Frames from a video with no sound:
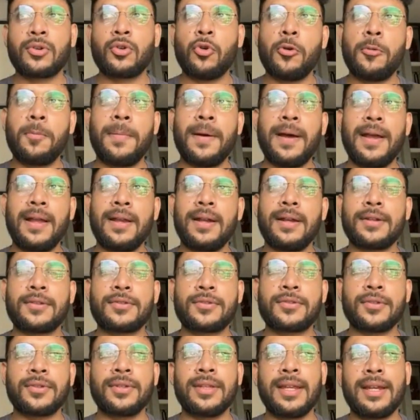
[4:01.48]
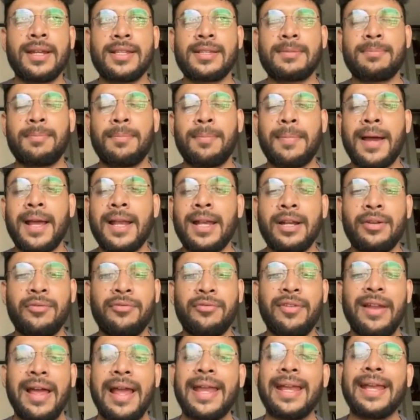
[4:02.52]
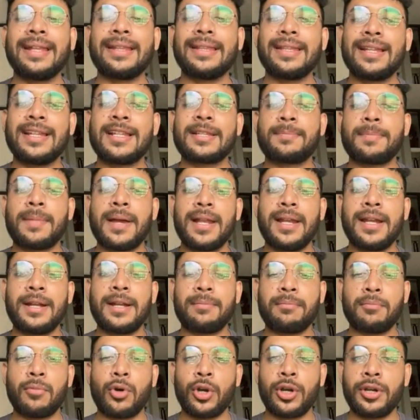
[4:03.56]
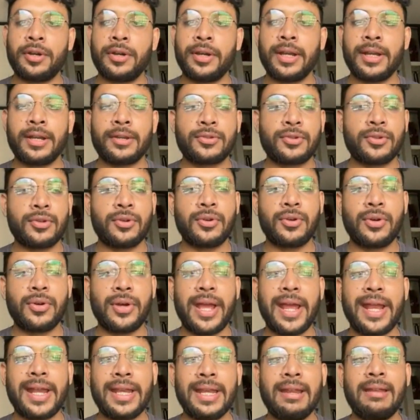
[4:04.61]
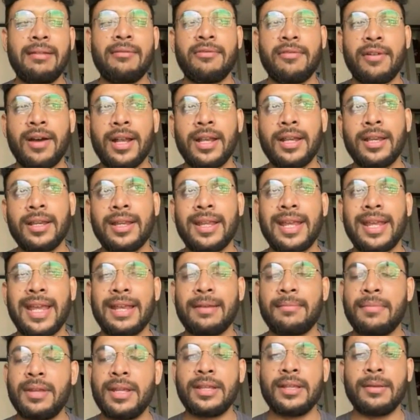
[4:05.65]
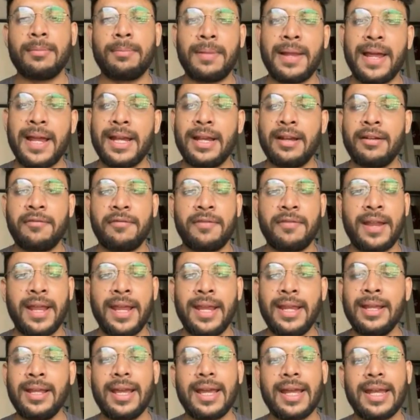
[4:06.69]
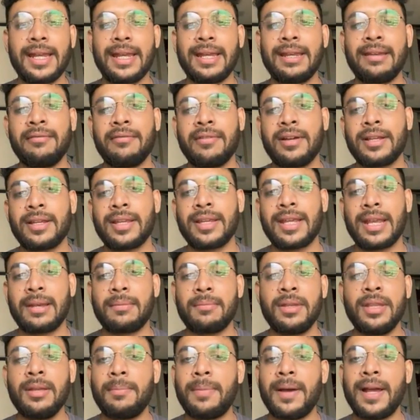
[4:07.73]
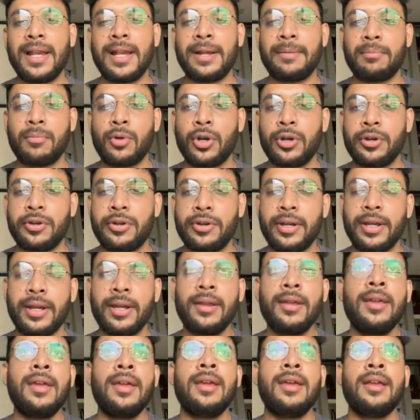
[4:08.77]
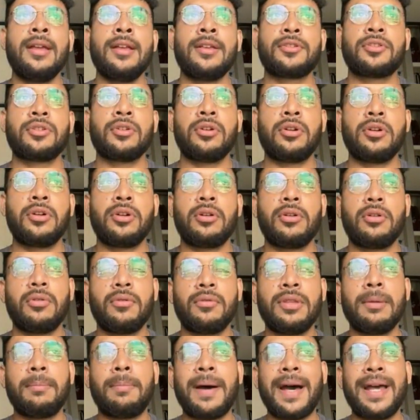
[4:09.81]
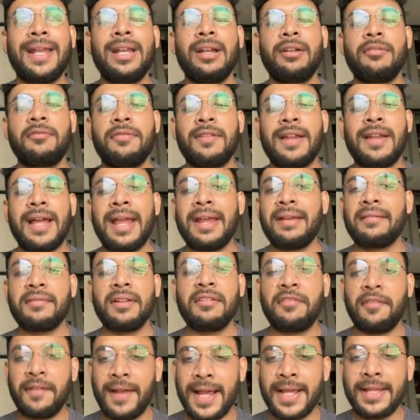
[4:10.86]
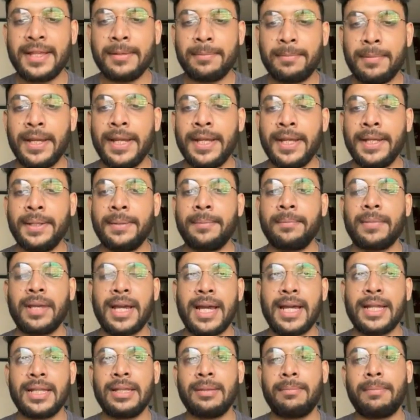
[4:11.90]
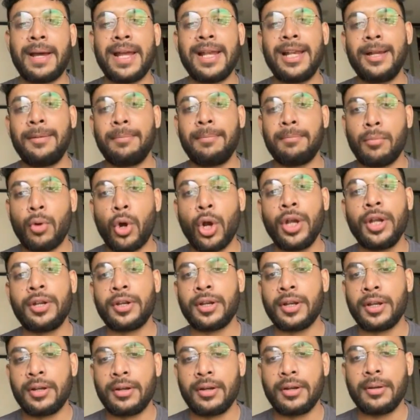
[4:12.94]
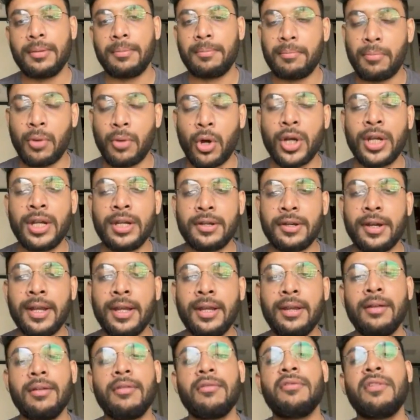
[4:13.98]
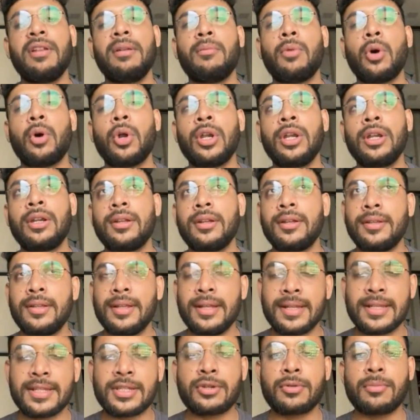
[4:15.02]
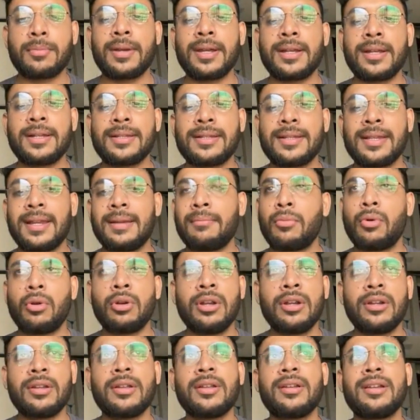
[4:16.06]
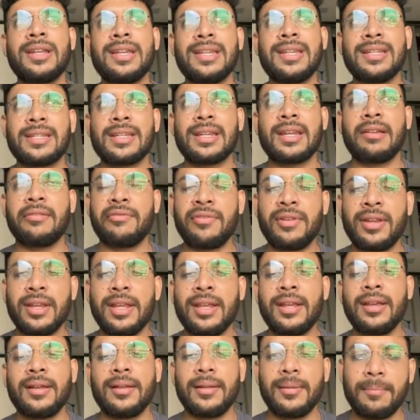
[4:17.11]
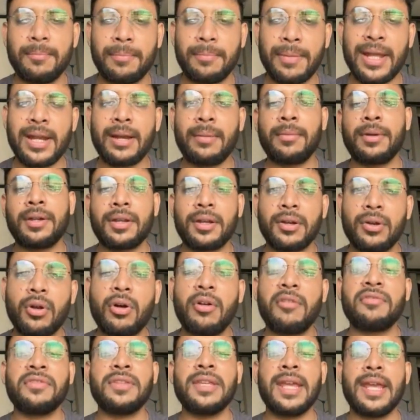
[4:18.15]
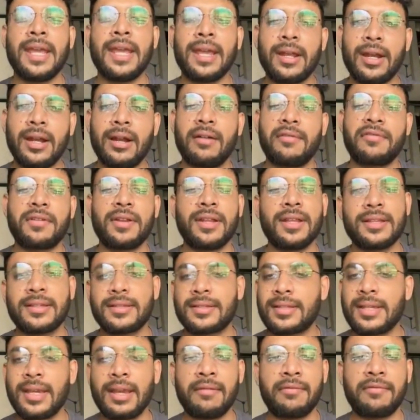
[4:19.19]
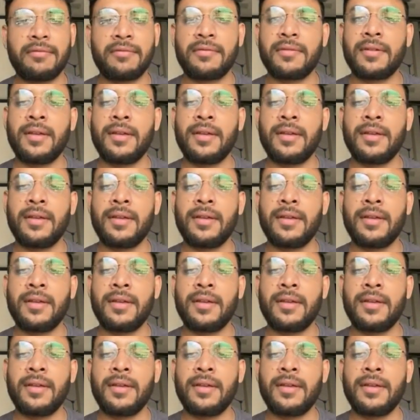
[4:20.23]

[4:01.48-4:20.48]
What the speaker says: co-pilot. So there is pilot flying and there is pilot monitoring. So anyone can be the pilot flying and anyone can be the pilot monitoring. So the pilot flying will fly the plane, and the pilot monitoring will monitor the instruments and monitor each and every parameter of the aircraft is safe.